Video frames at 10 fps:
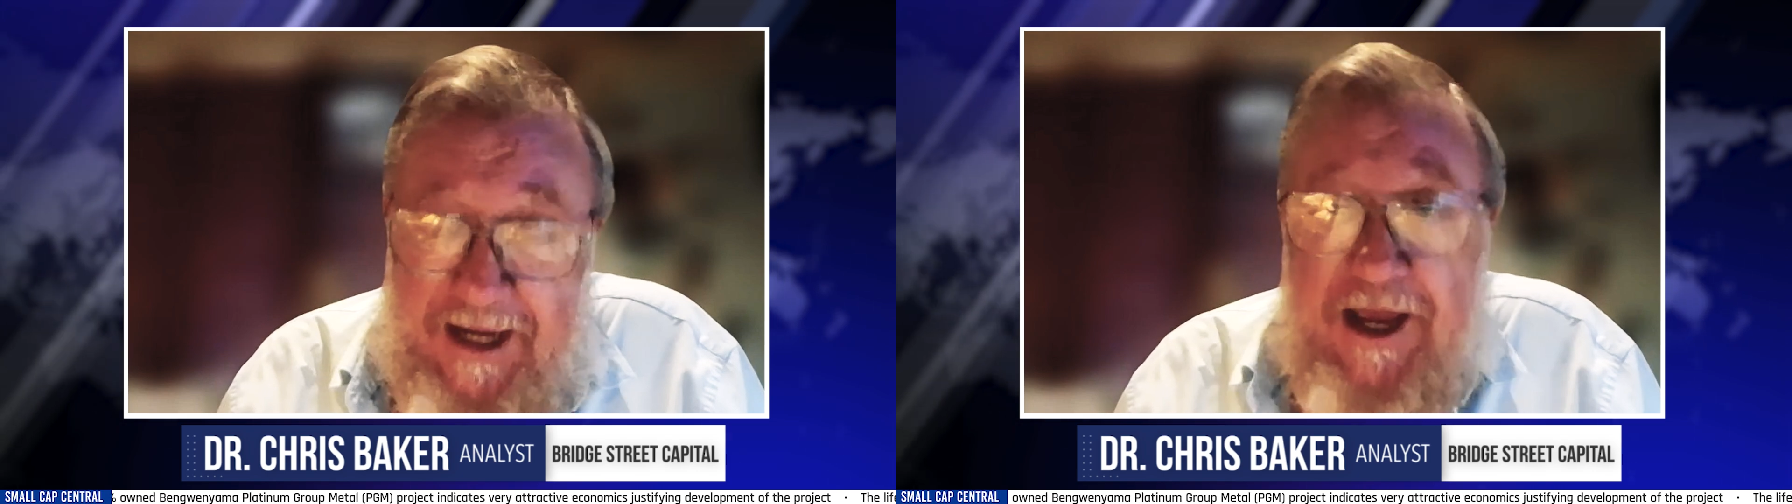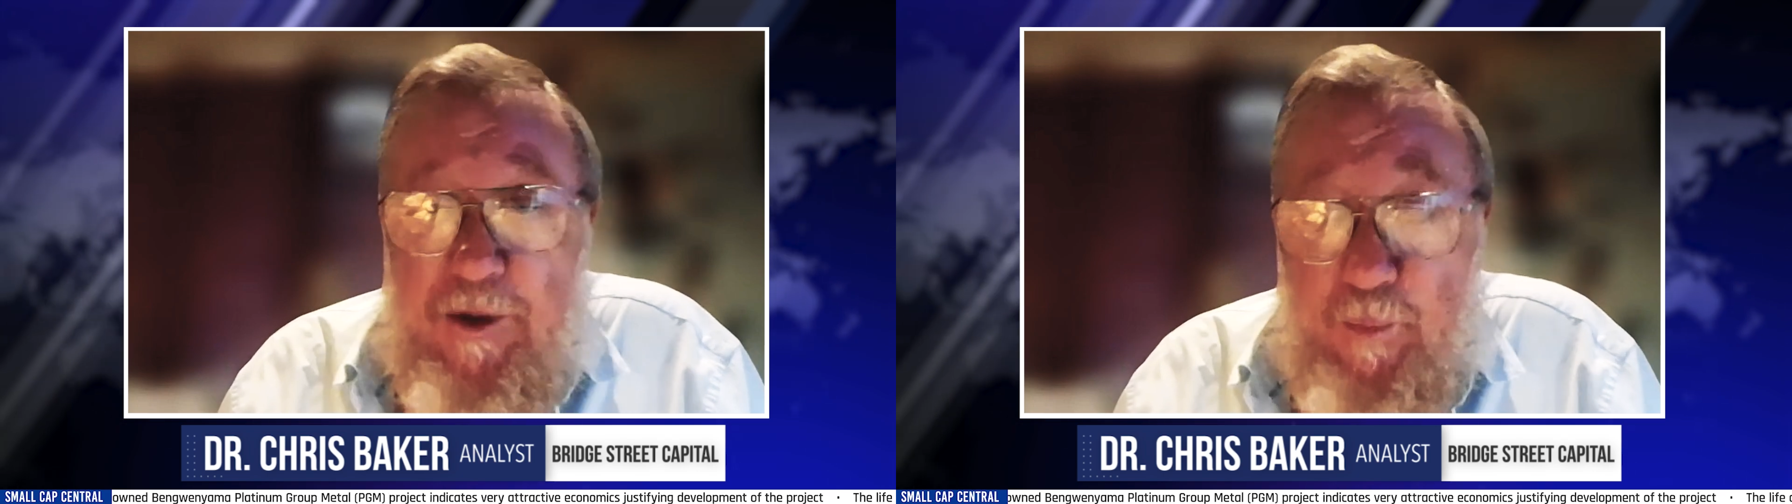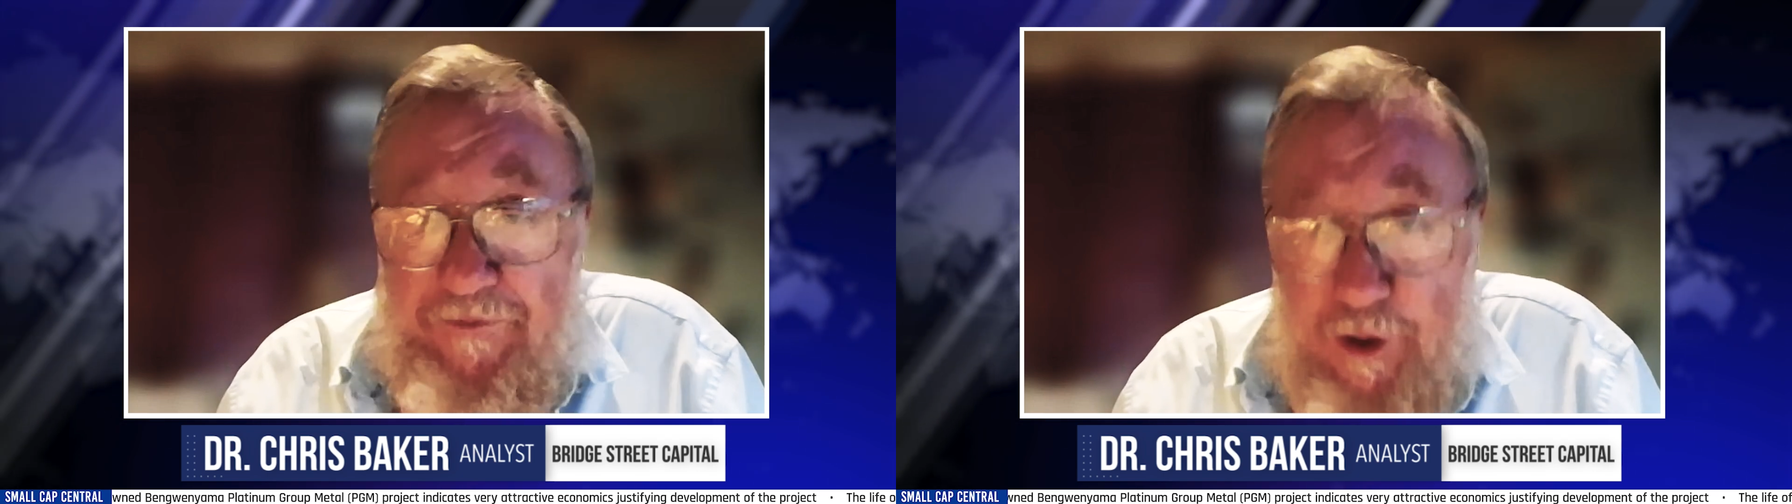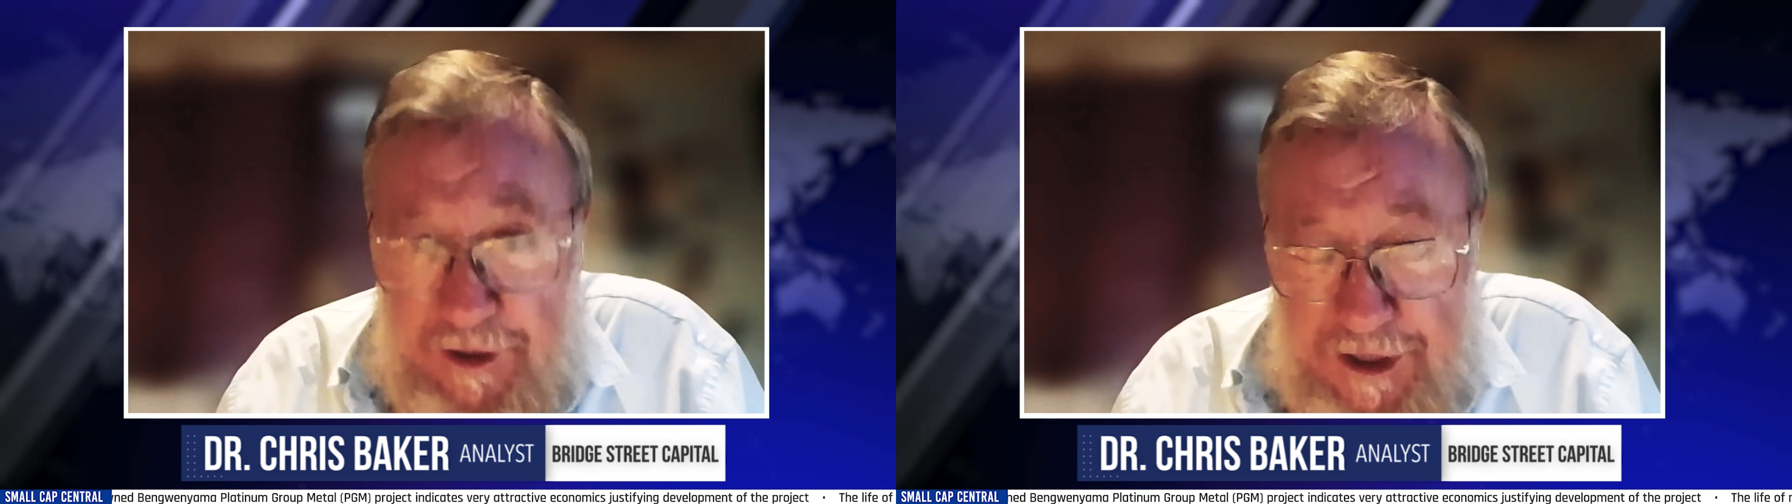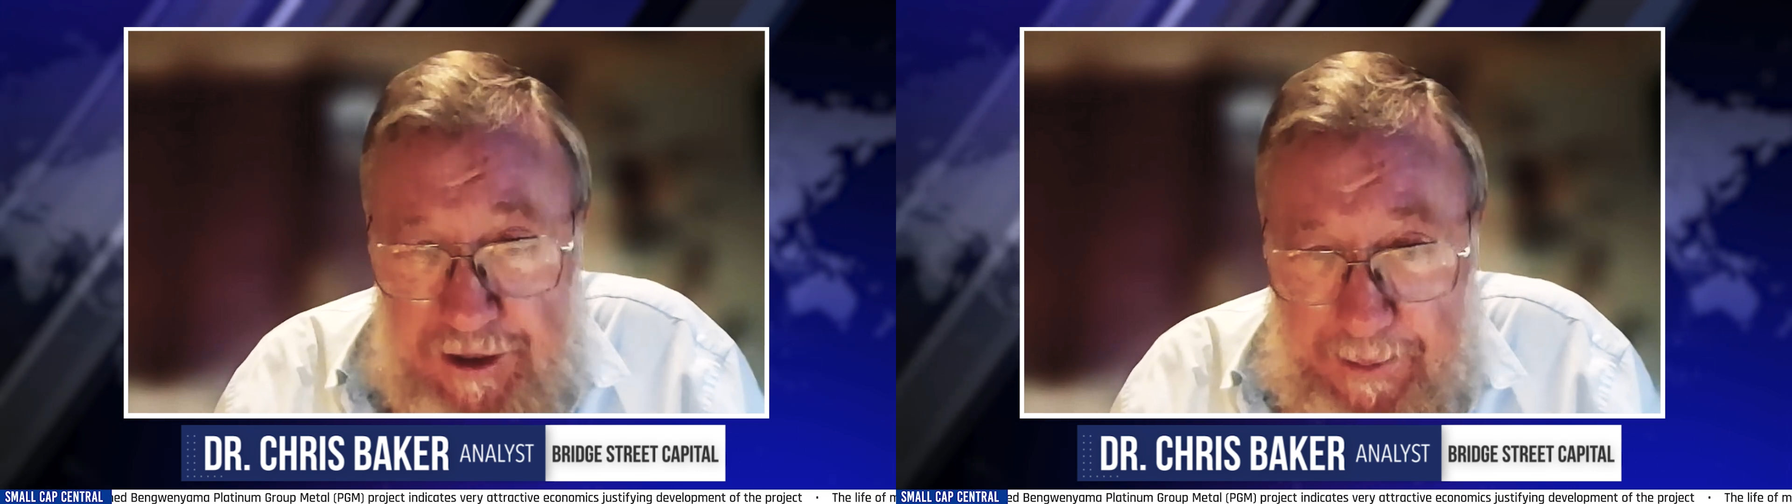we've got to
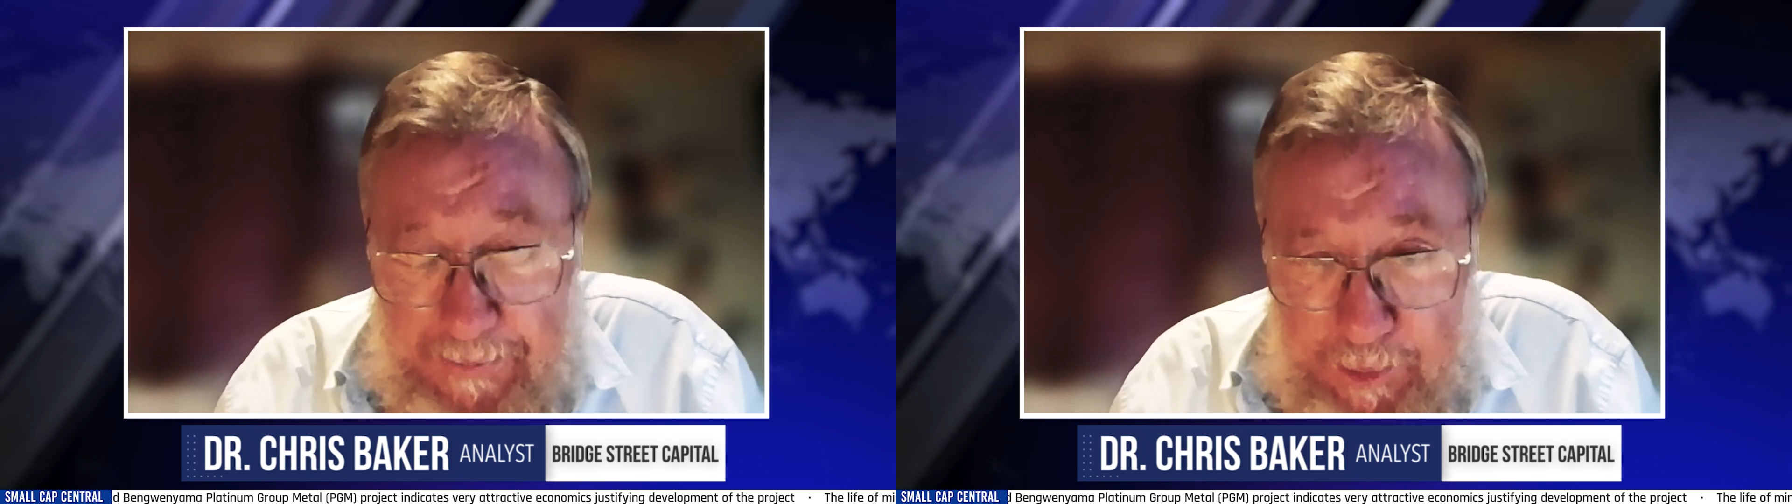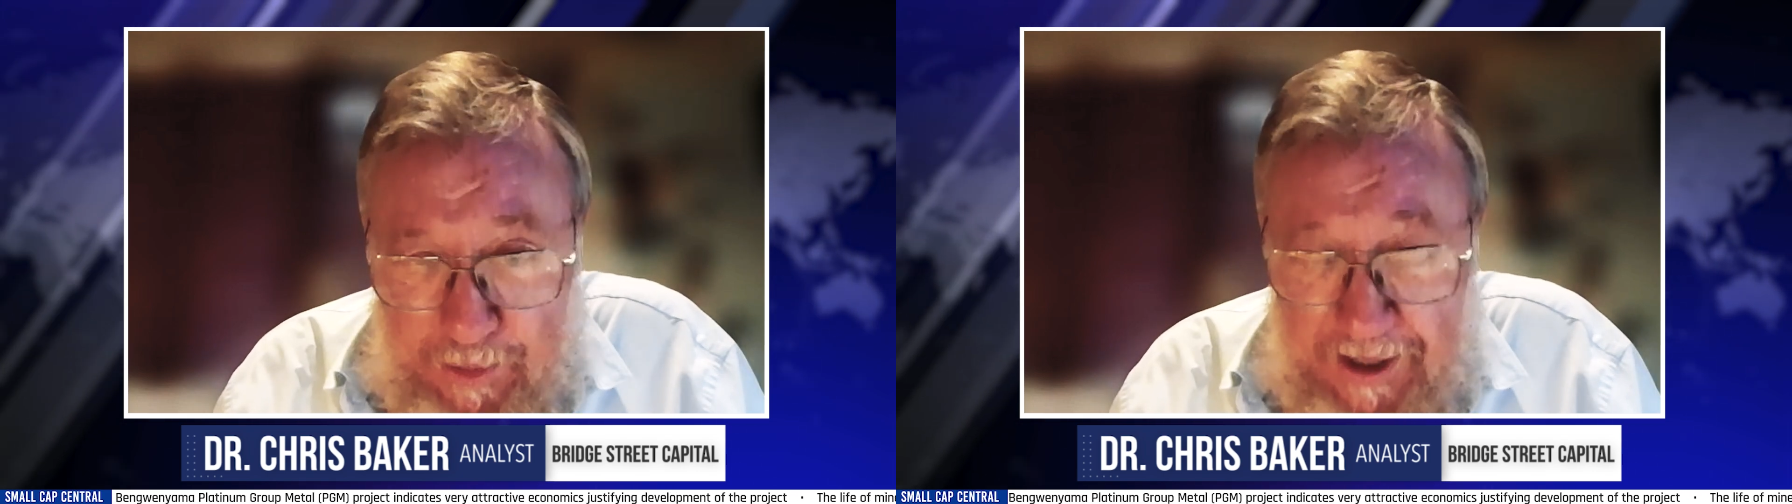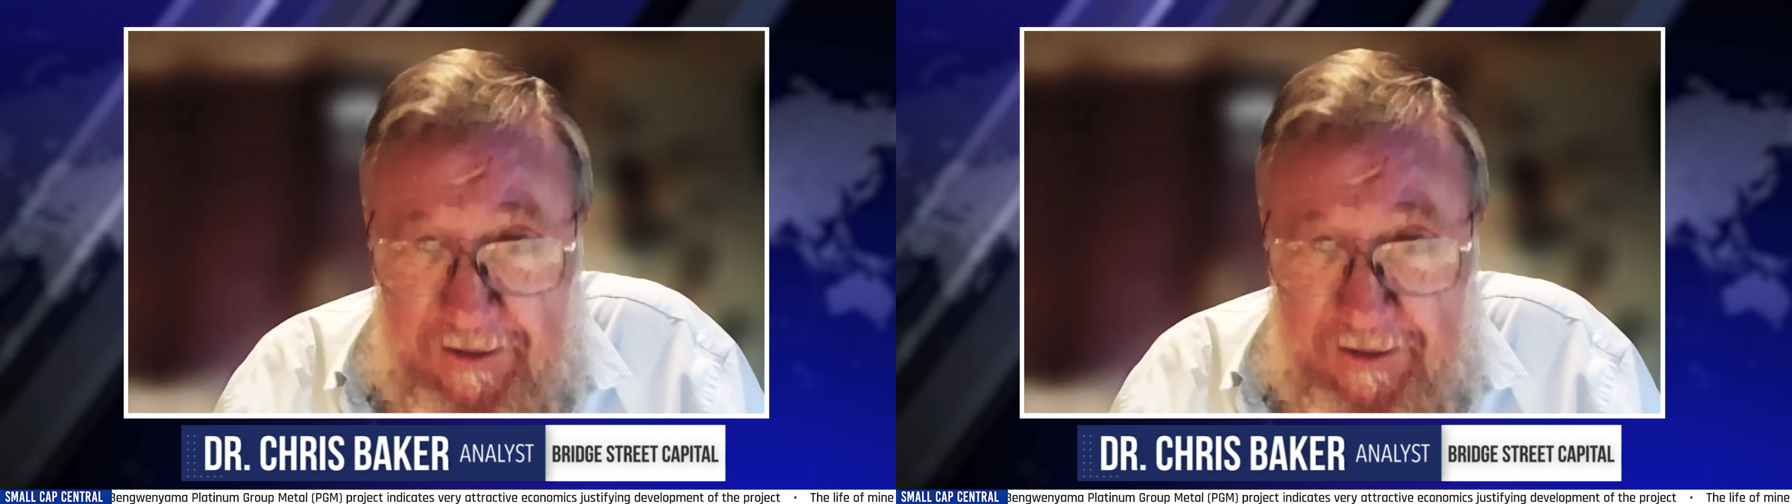stop importing